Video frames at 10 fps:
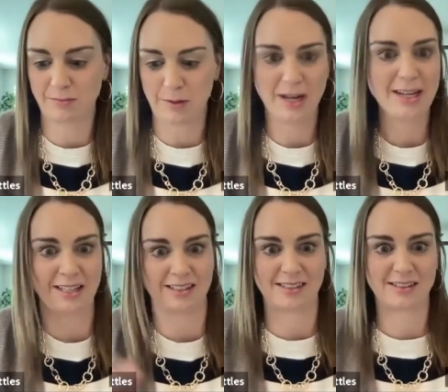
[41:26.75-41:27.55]

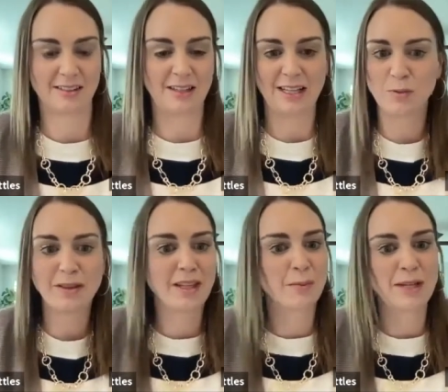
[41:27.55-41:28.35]
bodies that's
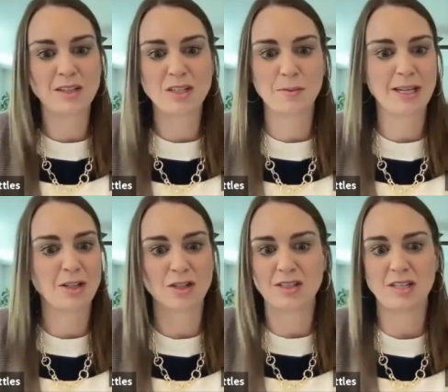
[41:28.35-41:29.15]
one thing yeah. we can do. We can
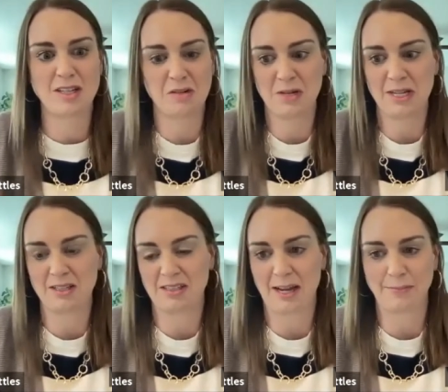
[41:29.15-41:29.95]
just we
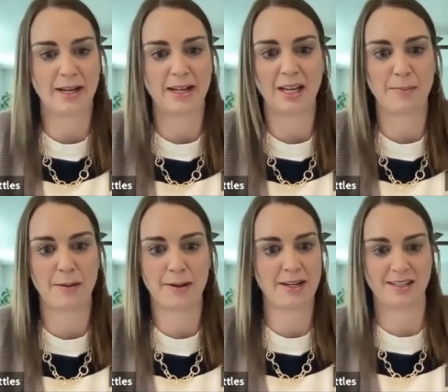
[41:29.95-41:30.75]
can stop talking
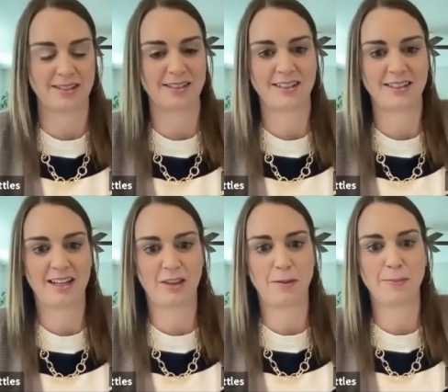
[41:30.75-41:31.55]
about bodies,
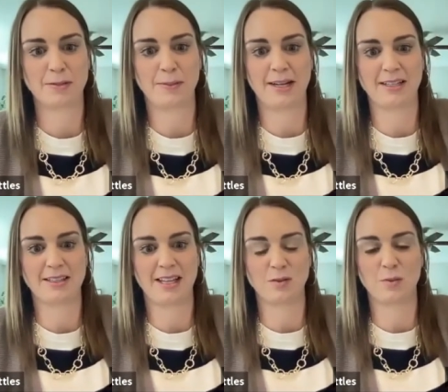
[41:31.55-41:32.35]
other people's bodies.
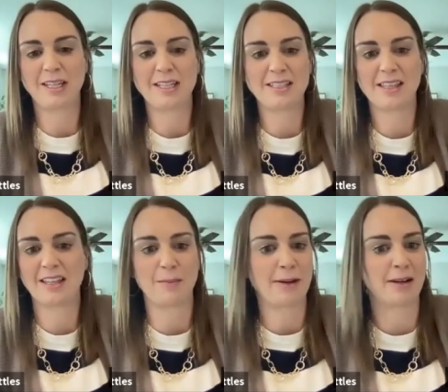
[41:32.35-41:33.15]
That's one easy
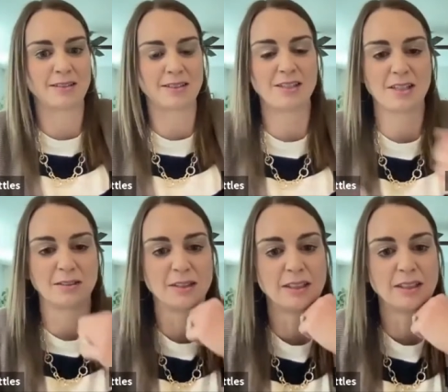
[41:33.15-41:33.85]
thing that parents can do.